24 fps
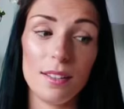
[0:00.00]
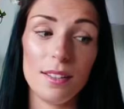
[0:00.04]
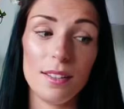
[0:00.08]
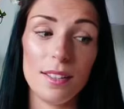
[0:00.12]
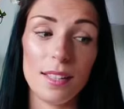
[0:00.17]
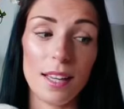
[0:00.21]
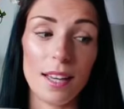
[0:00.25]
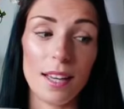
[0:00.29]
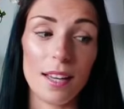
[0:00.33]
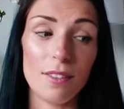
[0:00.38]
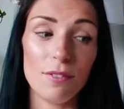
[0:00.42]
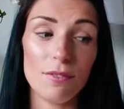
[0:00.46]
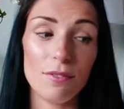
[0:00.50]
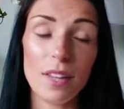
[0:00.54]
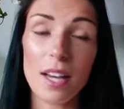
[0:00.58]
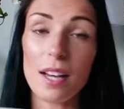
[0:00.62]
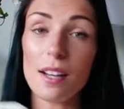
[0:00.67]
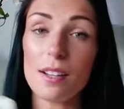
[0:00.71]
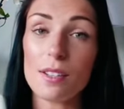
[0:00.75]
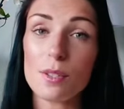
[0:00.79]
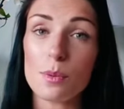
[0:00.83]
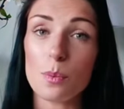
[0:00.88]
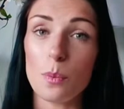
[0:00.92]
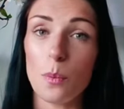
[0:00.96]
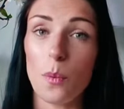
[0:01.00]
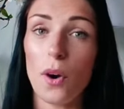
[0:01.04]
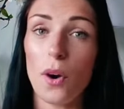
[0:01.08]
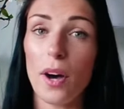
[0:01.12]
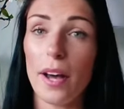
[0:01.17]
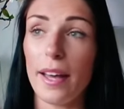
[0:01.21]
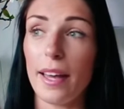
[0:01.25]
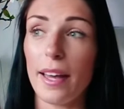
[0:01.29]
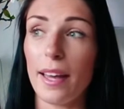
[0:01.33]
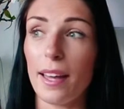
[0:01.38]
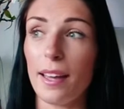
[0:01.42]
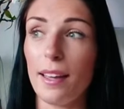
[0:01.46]
yeah, that's
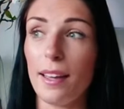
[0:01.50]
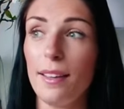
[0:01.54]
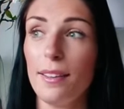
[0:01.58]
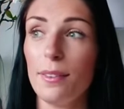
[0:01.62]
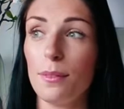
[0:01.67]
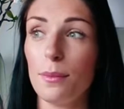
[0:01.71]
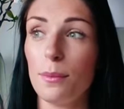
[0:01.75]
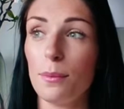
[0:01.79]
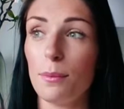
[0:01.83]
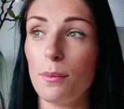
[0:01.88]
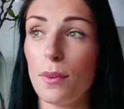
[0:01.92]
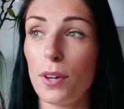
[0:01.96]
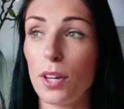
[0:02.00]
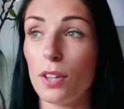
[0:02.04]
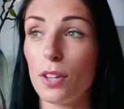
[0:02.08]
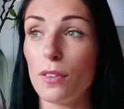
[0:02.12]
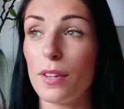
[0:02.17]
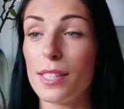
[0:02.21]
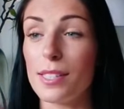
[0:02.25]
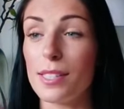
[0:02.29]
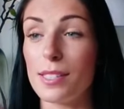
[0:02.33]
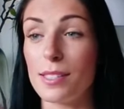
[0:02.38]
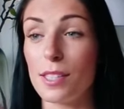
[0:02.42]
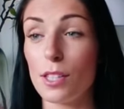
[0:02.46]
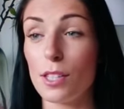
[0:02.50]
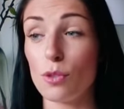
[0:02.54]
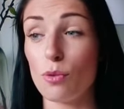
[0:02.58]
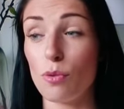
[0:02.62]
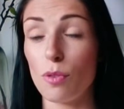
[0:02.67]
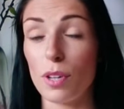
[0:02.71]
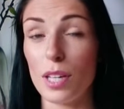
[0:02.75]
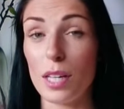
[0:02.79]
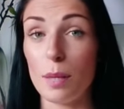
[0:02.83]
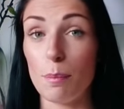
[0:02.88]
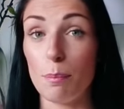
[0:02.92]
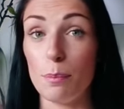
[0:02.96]
why one of the reasons that has
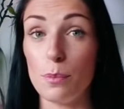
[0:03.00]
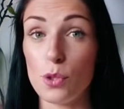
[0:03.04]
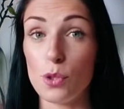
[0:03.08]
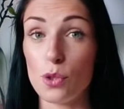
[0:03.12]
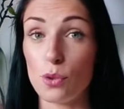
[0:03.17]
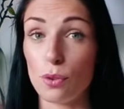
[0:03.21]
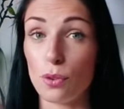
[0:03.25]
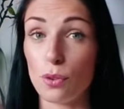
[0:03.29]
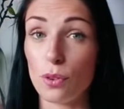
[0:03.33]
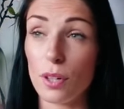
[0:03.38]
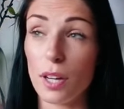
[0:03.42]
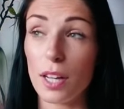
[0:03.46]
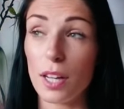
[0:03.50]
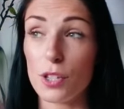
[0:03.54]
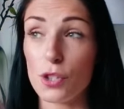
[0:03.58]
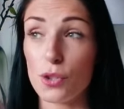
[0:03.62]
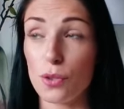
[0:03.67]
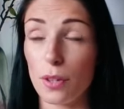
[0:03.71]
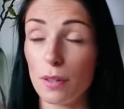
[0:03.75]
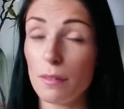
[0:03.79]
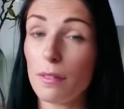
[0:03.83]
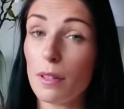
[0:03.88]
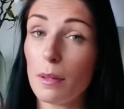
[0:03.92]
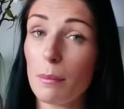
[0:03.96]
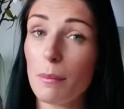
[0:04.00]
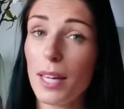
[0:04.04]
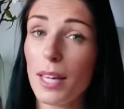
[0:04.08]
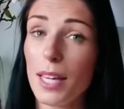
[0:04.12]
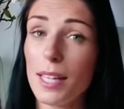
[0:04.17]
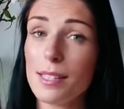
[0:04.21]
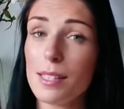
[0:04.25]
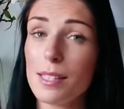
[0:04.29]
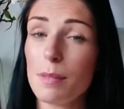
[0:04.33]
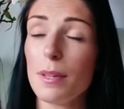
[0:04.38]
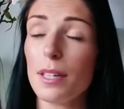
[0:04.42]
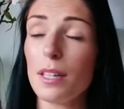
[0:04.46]
really driven
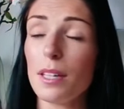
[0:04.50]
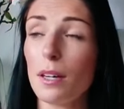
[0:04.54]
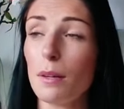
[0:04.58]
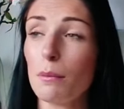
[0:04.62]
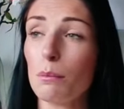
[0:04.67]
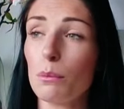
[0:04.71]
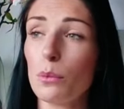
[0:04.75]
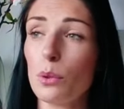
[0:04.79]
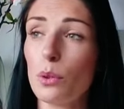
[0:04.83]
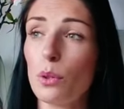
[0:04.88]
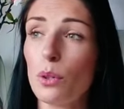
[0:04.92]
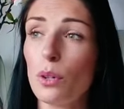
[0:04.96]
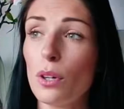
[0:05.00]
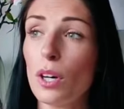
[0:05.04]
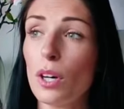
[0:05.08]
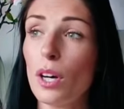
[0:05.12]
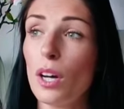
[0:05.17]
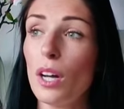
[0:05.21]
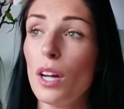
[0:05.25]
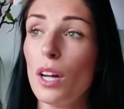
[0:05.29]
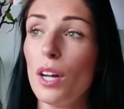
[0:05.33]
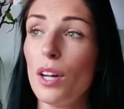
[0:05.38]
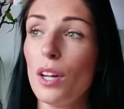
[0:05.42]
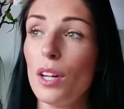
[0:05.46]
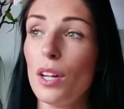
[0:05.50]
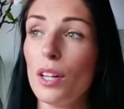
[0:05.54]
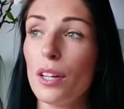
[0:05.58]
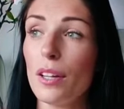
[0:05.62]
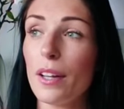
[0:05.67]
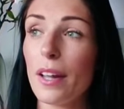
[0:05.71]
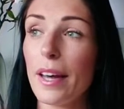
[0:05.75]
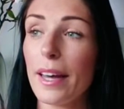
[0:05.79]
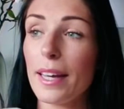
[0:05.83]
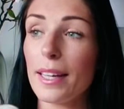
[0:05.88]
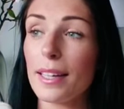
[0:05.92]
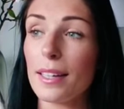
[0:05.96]
me to become more
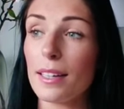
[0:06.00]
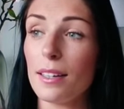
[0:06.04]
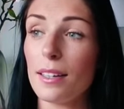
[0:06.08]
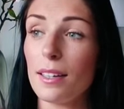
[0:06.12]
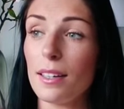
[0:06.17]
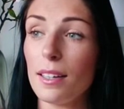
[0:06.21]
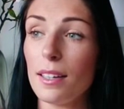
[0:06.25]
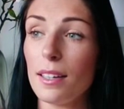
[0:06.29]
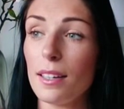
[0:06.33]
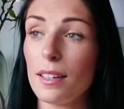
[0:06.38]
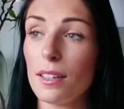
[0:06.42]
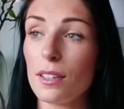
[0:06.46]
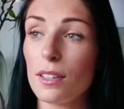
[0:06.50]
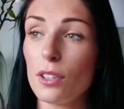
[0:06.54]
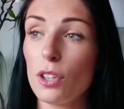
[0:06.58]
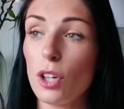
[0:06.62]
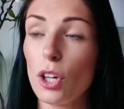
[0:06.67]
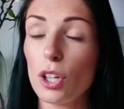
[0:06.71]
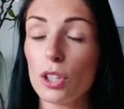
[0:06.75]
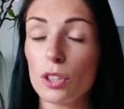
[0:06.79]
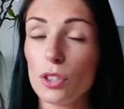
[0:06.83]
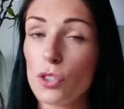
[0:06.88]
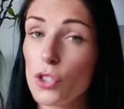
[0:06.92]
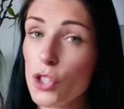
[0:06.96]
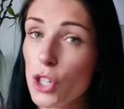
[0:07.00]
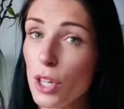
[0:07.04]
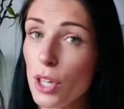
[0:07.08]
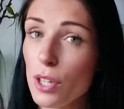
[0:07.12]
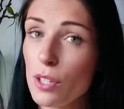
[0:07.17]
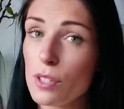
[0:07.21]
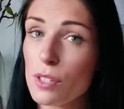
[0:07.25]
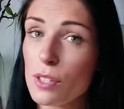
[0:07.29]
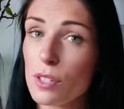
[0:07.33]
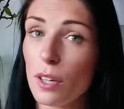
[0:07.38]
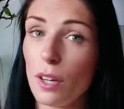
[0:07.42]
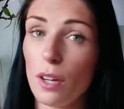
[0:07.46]
like
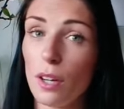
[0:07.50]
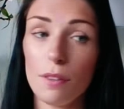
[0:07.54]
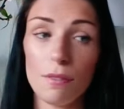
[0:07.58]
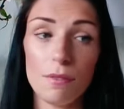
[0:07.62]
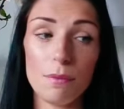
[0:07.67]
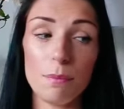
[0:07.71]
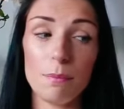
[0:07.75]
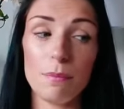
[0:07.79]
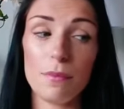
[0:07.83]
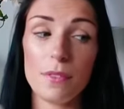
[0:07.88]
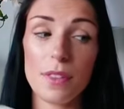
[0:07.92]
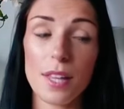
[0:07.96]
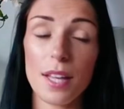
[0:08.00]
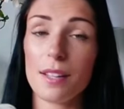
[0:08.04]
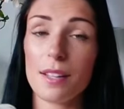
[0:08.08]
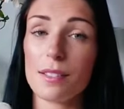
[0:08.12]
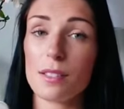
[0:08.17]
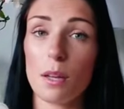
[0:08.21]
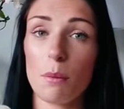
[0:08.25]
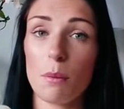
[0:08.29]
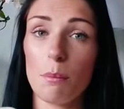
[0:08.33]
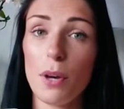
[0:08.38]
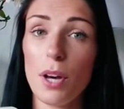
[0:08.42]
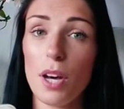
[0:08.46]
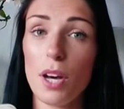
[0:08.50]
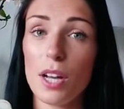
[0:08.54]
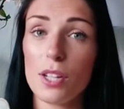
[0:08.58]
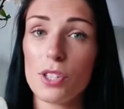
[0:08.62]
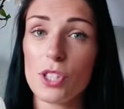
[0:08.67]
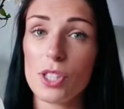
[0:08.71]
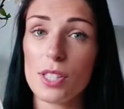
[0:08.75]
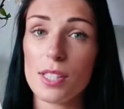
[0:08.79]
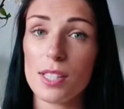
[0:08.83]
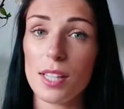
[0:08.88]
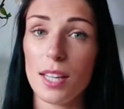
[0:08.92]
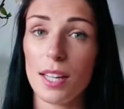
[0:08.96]
conscious of things I'm
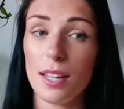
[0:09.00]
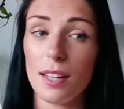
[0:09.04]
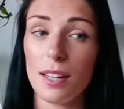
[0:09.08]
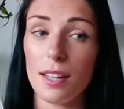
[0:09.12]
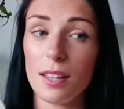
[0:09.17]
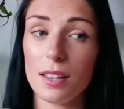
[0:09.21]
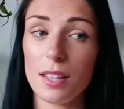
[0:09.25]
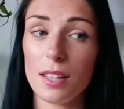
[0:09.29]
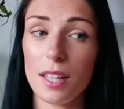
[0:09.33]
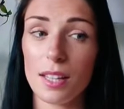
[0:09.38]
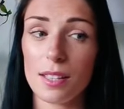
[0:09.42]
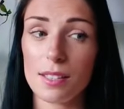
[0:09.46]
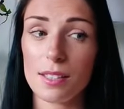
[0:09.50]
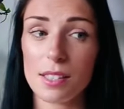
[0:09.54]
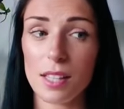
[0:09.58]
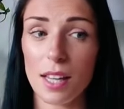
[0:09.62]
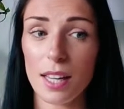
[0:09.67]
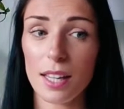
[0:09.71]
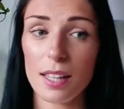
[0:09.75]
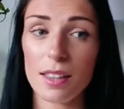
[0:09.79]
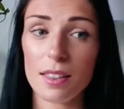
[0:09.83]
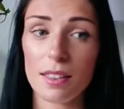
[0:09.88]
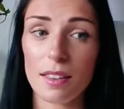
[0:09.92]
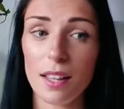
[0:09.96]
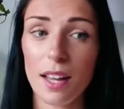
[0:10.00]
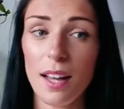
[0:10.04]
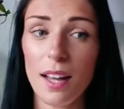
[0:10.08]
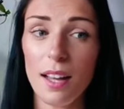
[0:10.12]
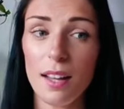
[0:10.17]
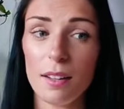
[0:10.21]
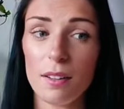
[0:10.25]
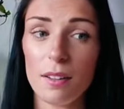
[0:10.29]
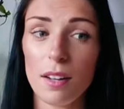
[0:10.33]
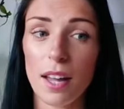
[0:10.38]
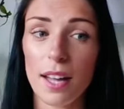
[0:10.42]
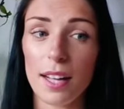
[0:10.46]
purchasing and things like
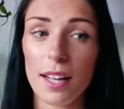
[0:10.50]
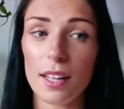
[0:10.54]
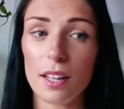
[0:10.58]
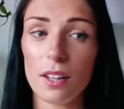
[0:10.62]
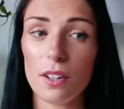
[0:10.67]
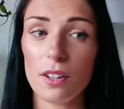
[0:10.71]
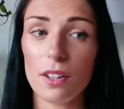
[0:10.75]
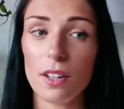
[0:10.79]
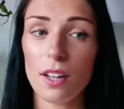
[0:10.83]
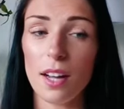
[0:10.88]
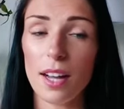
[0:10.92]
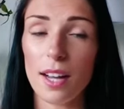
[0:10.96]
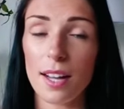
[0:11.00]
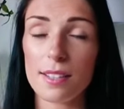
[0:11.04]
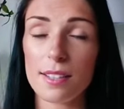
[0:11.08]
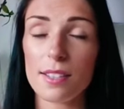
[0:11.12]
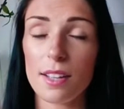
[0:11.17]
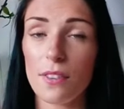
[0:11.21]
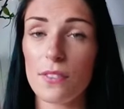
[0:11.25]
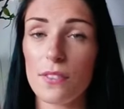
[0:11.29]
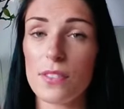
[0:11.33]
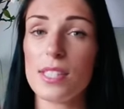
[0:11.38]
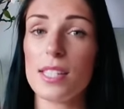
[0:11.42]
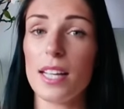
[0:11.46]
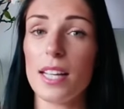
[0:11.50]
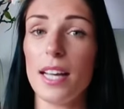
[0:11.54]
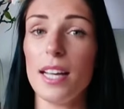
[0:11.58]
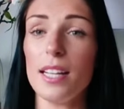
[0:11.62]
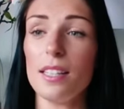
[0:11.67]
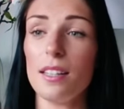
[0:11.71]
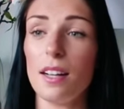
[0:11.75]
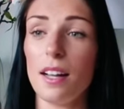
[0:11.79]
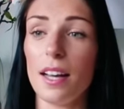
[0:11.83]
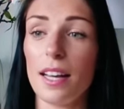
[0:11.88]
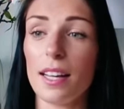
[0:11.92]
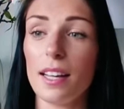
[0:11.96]
that. Like, as I've
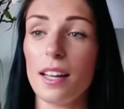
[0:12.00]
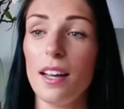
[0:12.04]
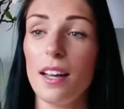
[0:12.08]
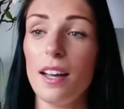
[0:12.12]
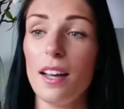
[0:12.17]
said, like